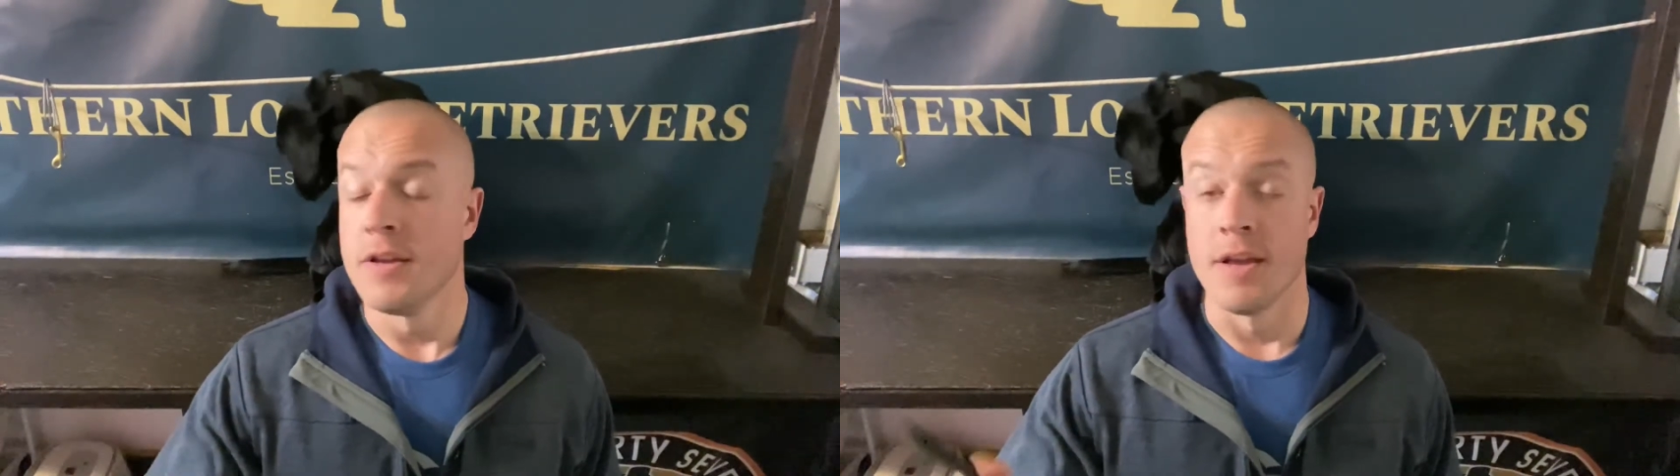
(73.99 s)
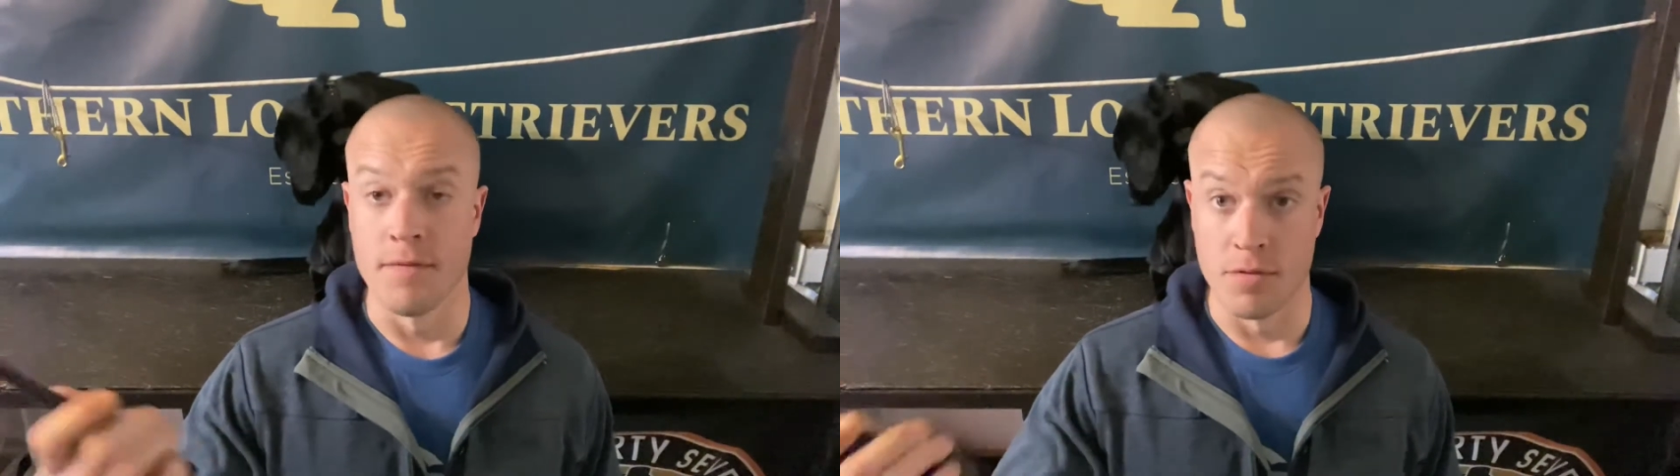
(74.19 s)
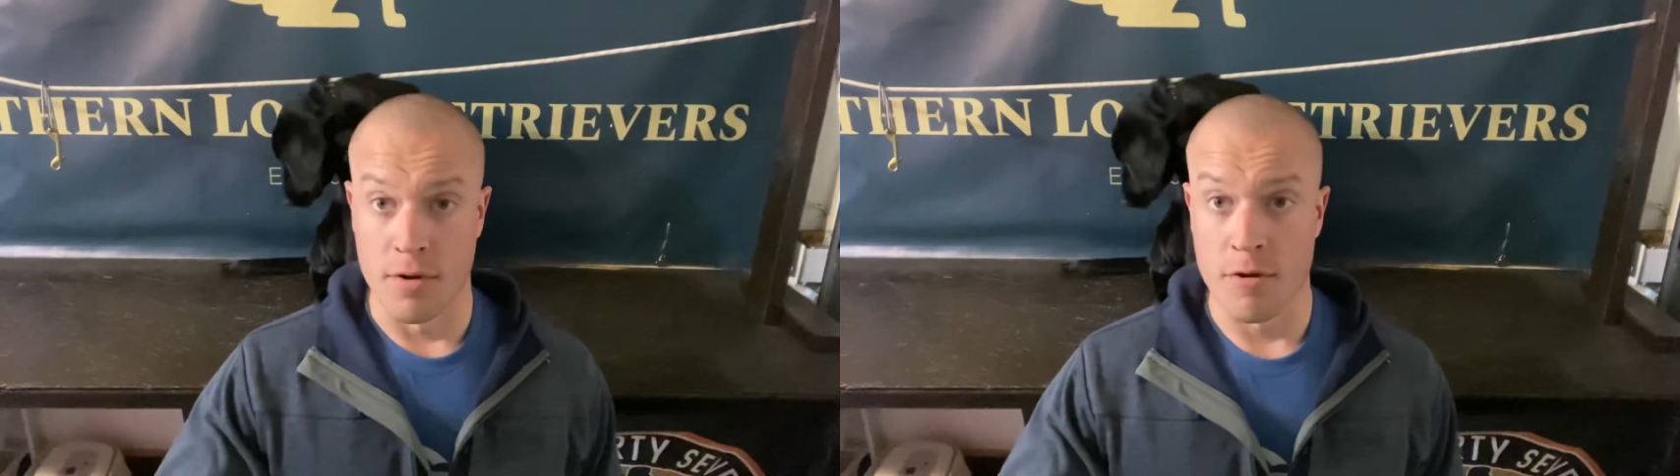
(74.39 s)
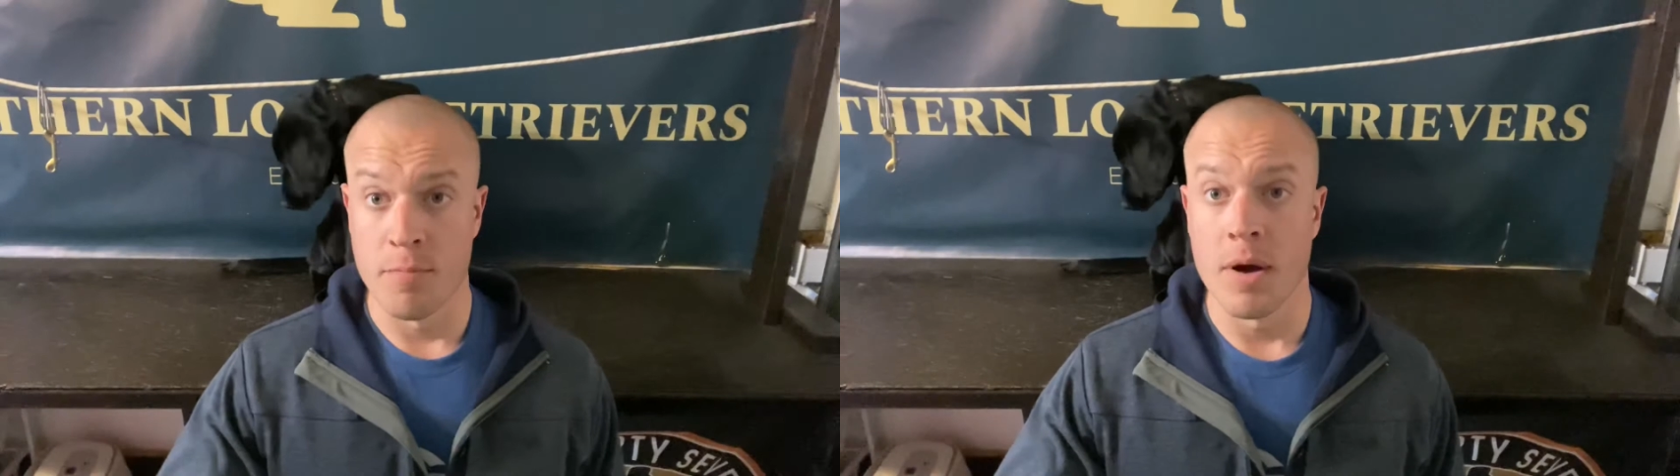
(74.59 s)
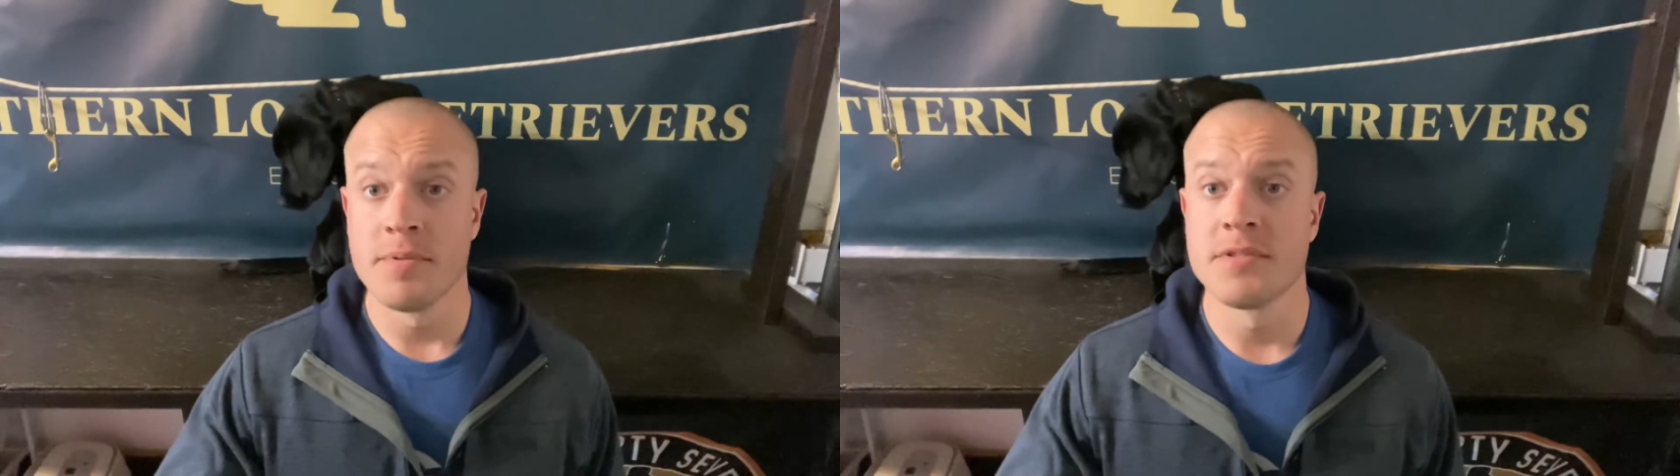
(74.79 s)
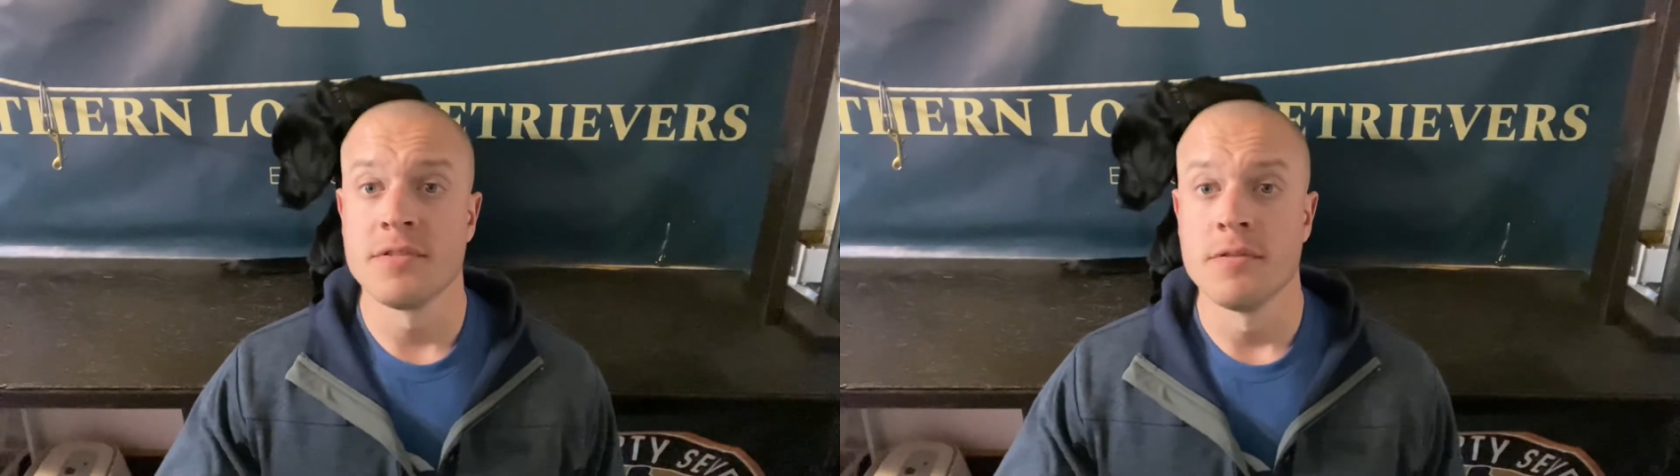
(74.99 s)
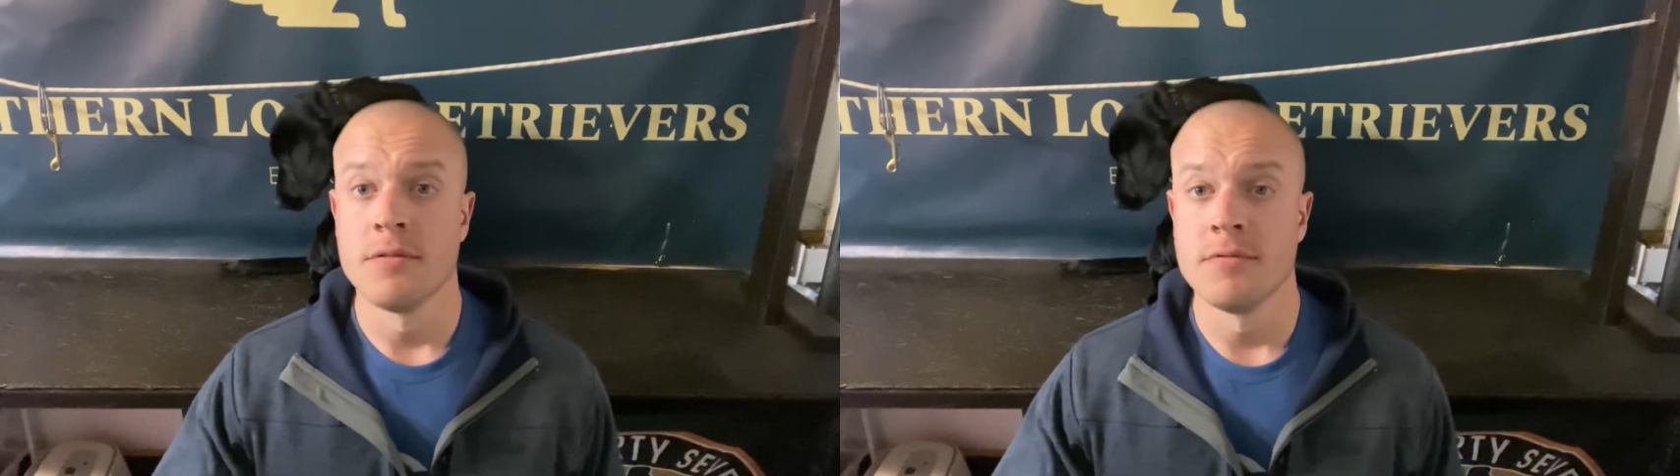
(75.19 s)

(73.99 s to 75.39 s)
If you know your pup's